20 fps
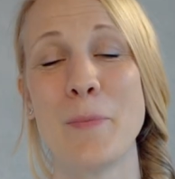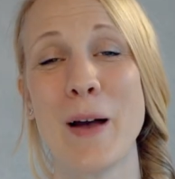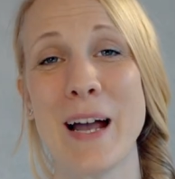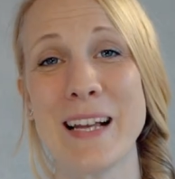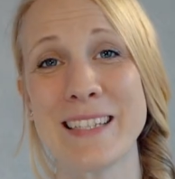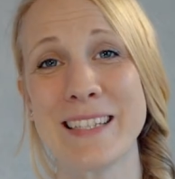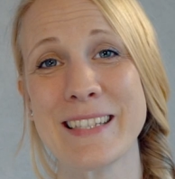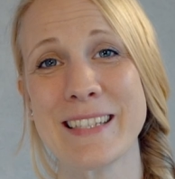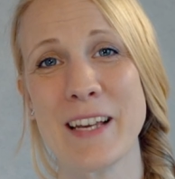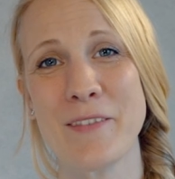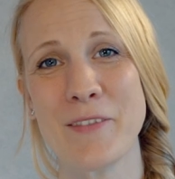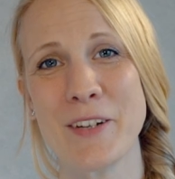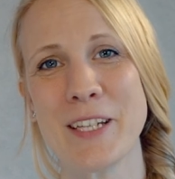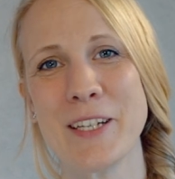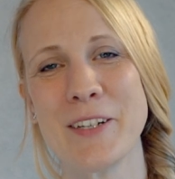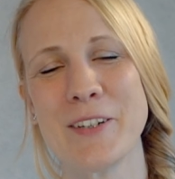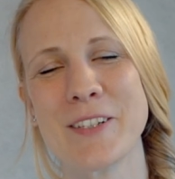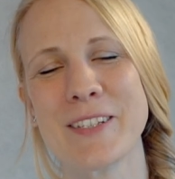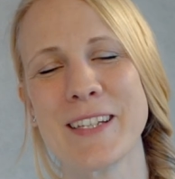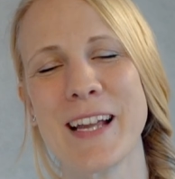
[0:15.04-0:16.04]
past seven
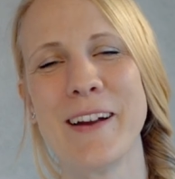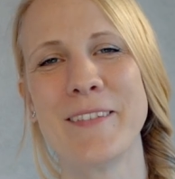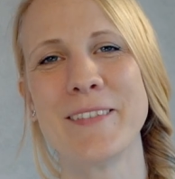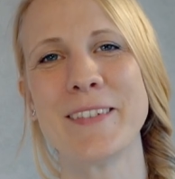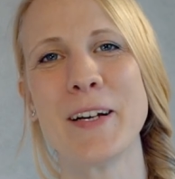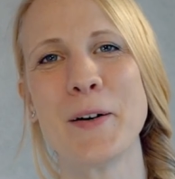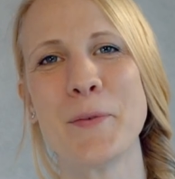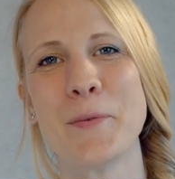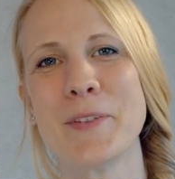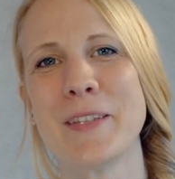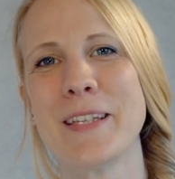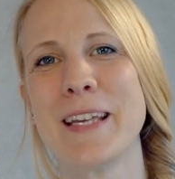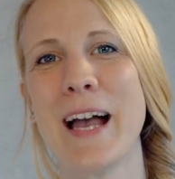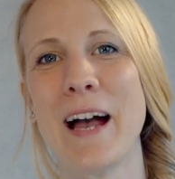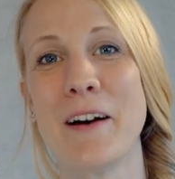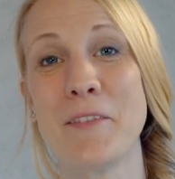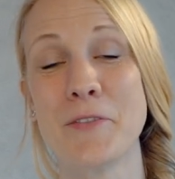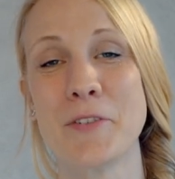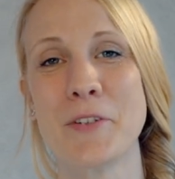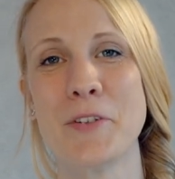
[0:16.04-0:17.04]
years, I've dealt with the
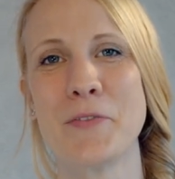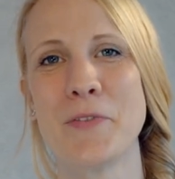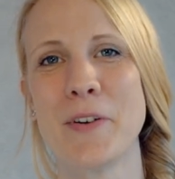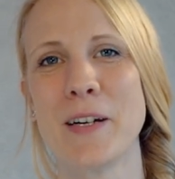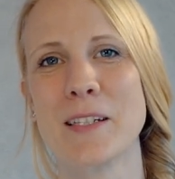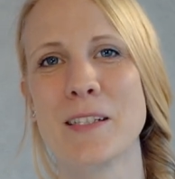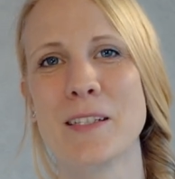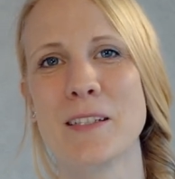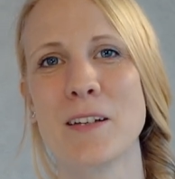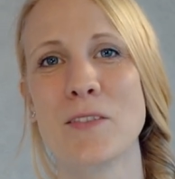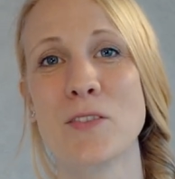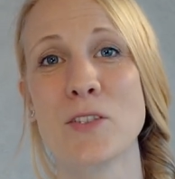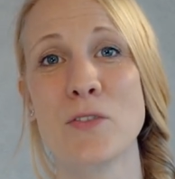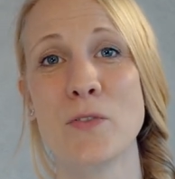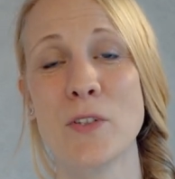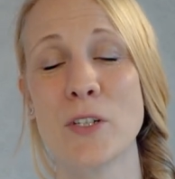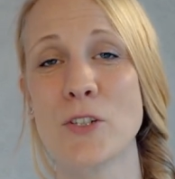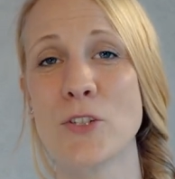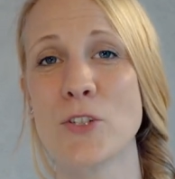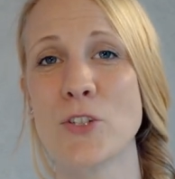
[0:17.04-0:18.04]
after effects of
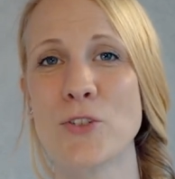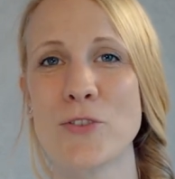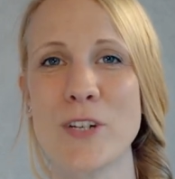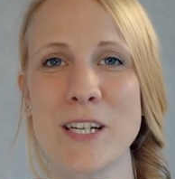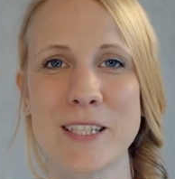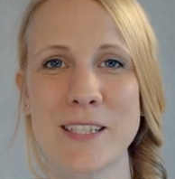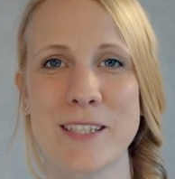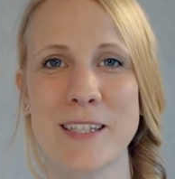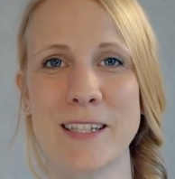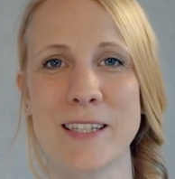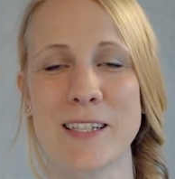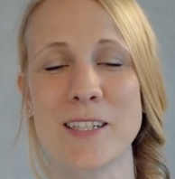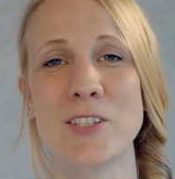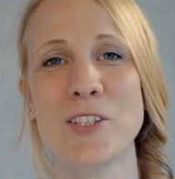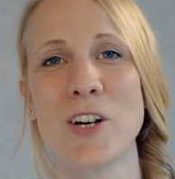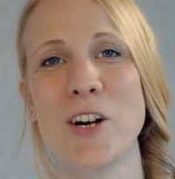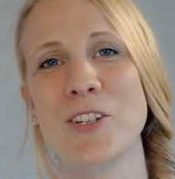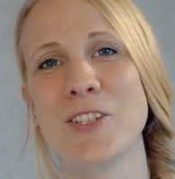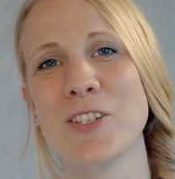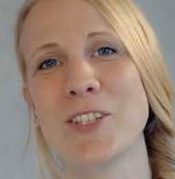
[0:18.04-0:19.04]
severe stress and
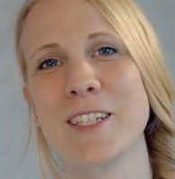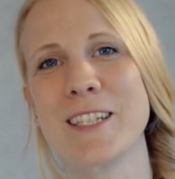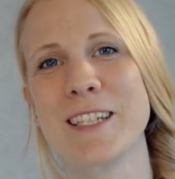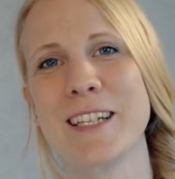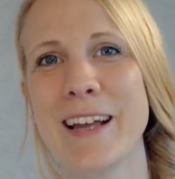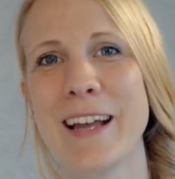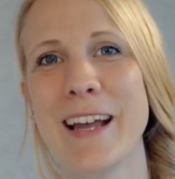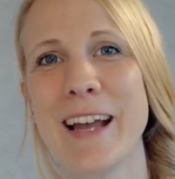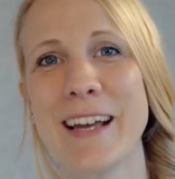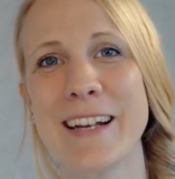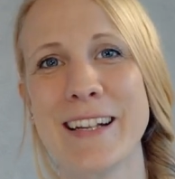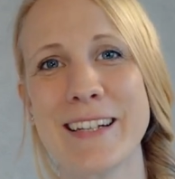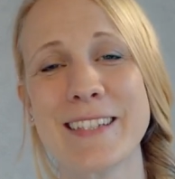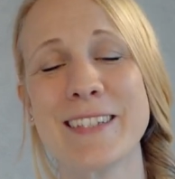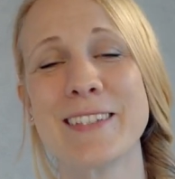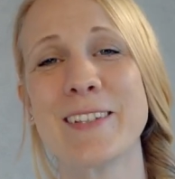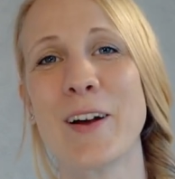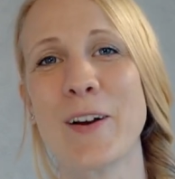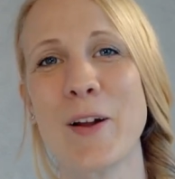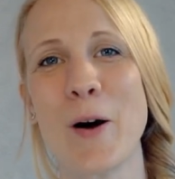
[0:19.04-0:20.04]
exhaustion, and it's
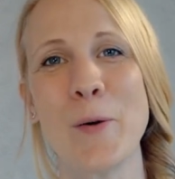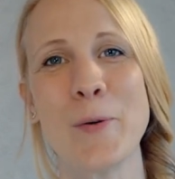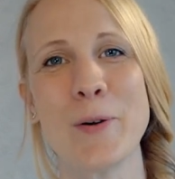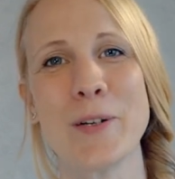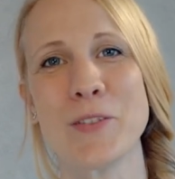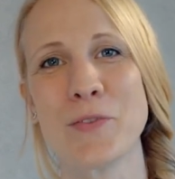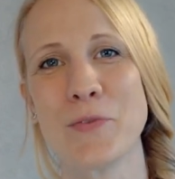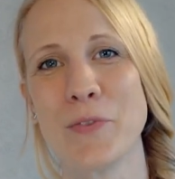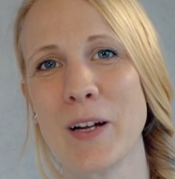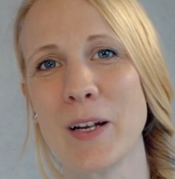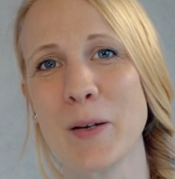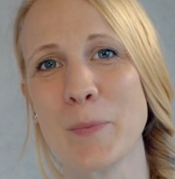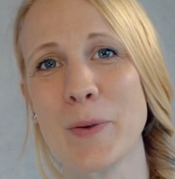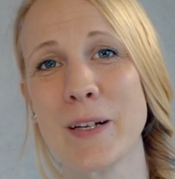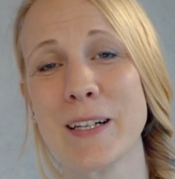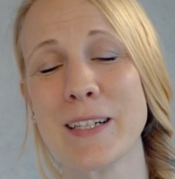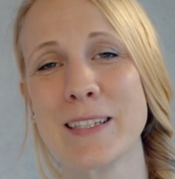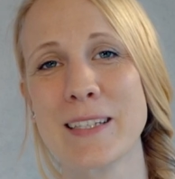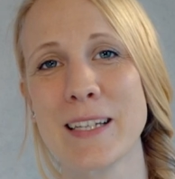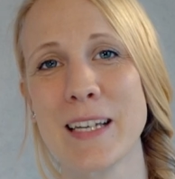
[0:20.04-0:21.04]
not always fun,
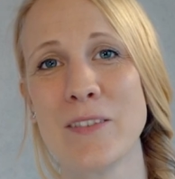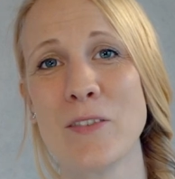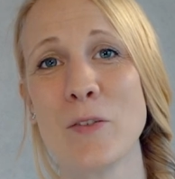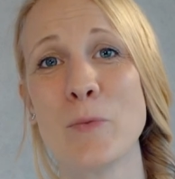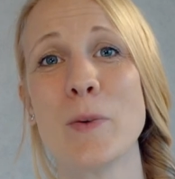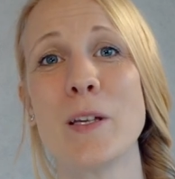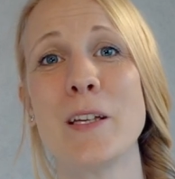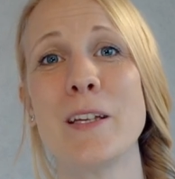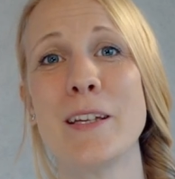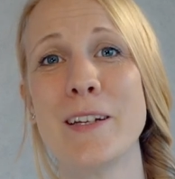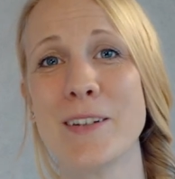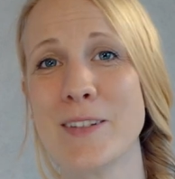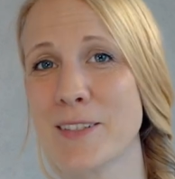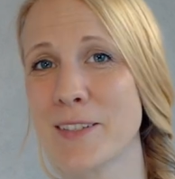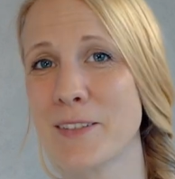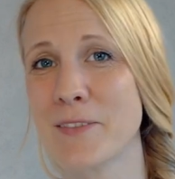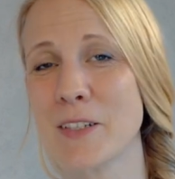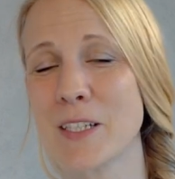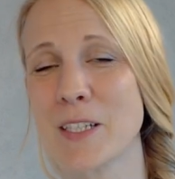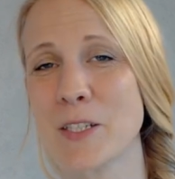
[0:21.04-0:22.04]
but it's given me years
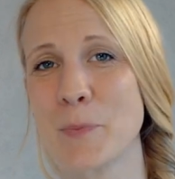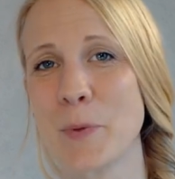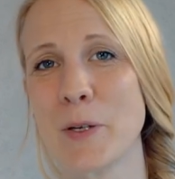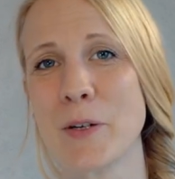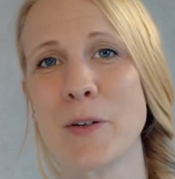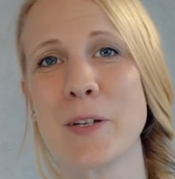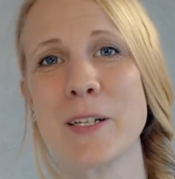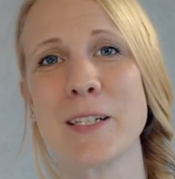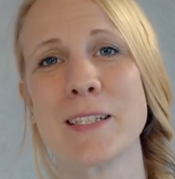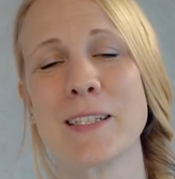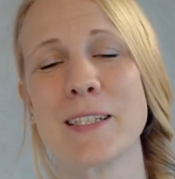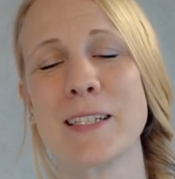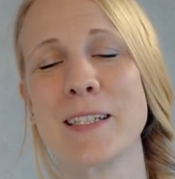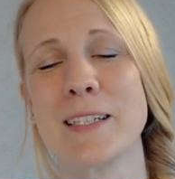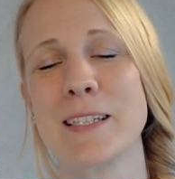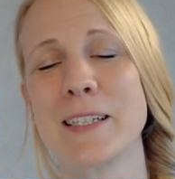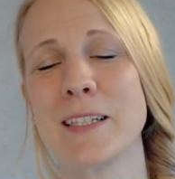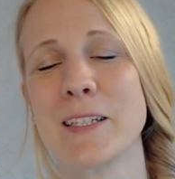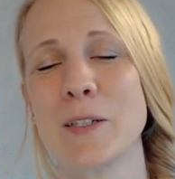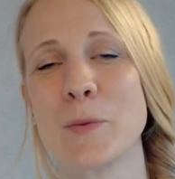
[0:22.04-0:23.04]
of experience in
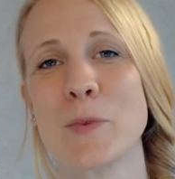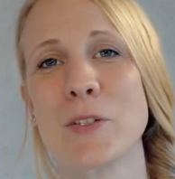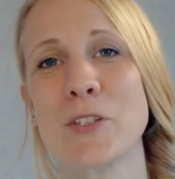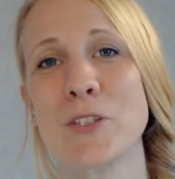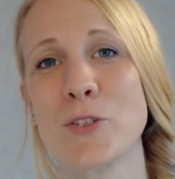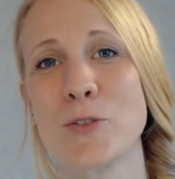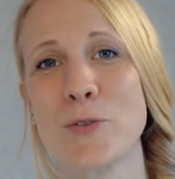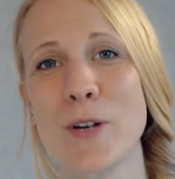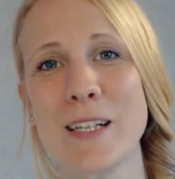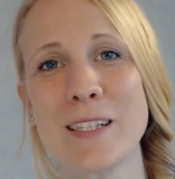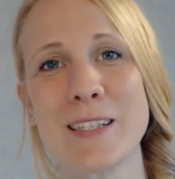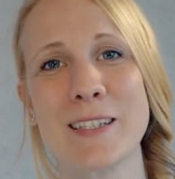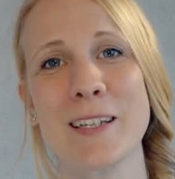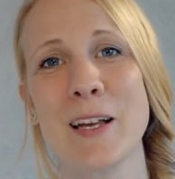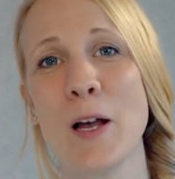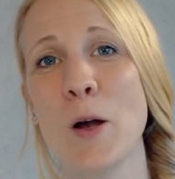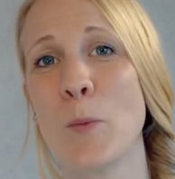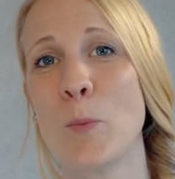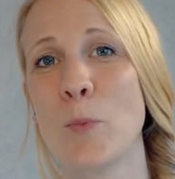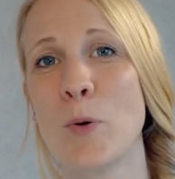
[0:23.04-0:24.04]
dealing with stress,
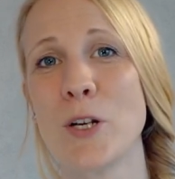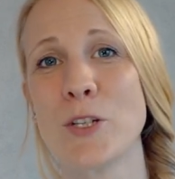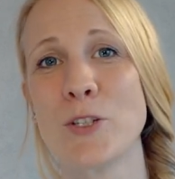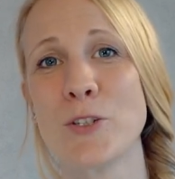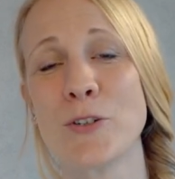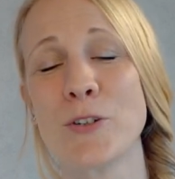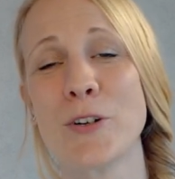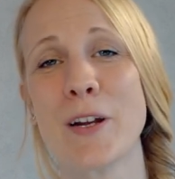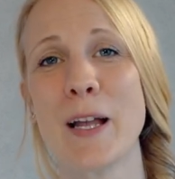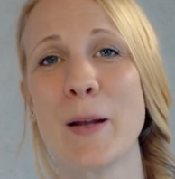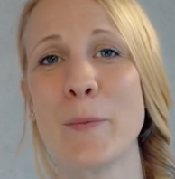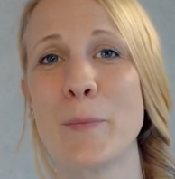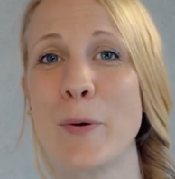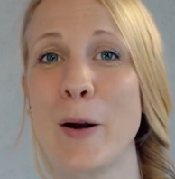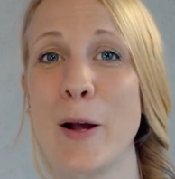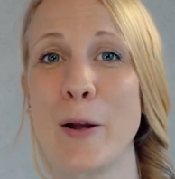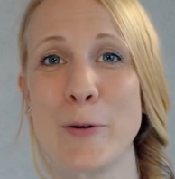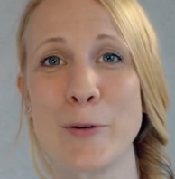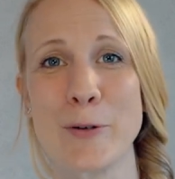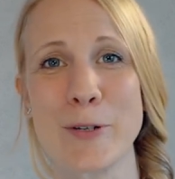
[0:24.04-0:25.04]
pressure, and
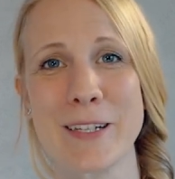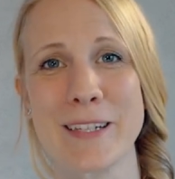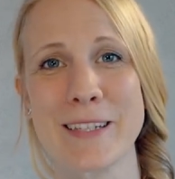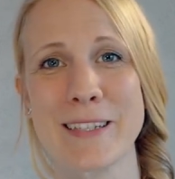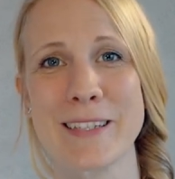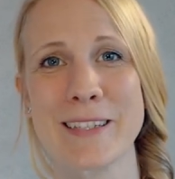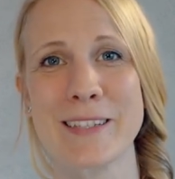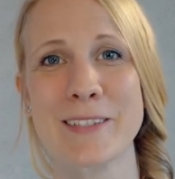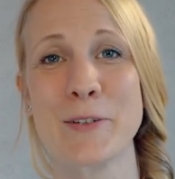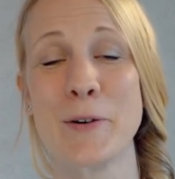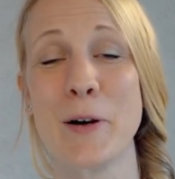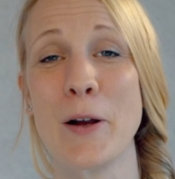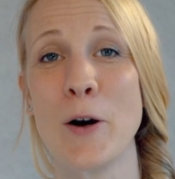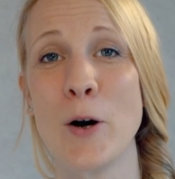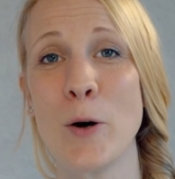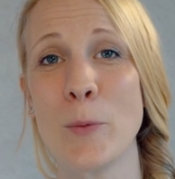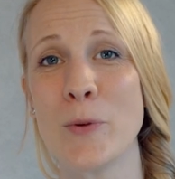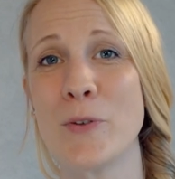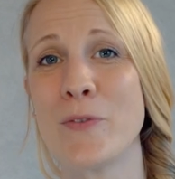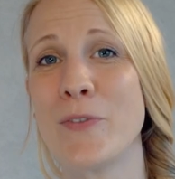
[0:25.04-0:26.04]
priorities. So I
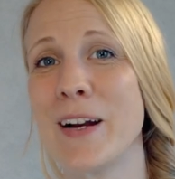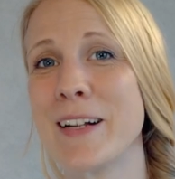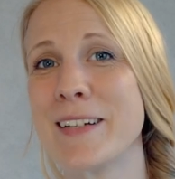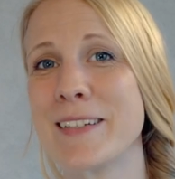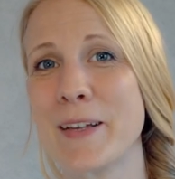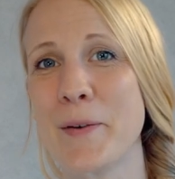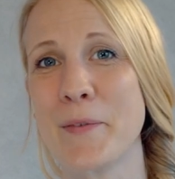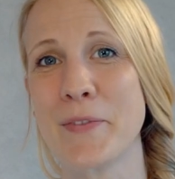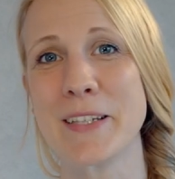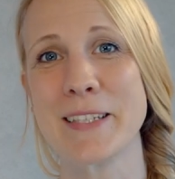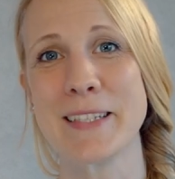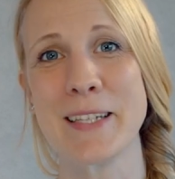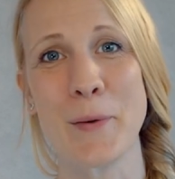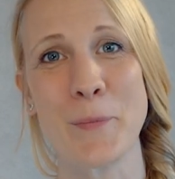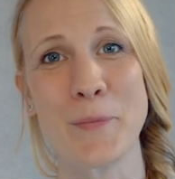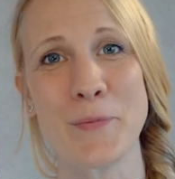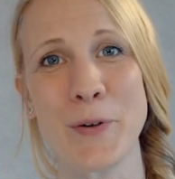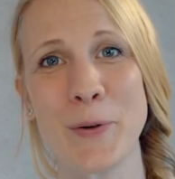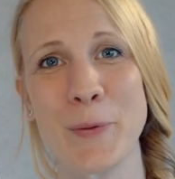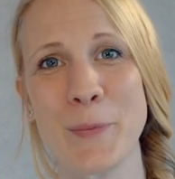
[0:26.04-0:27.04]
hope you find some of this
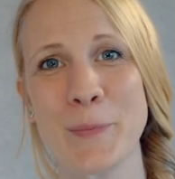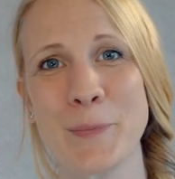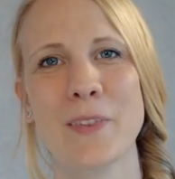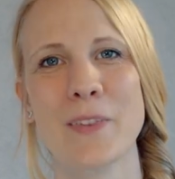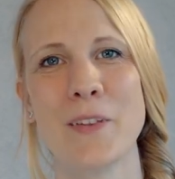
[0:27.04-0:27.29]
helpful.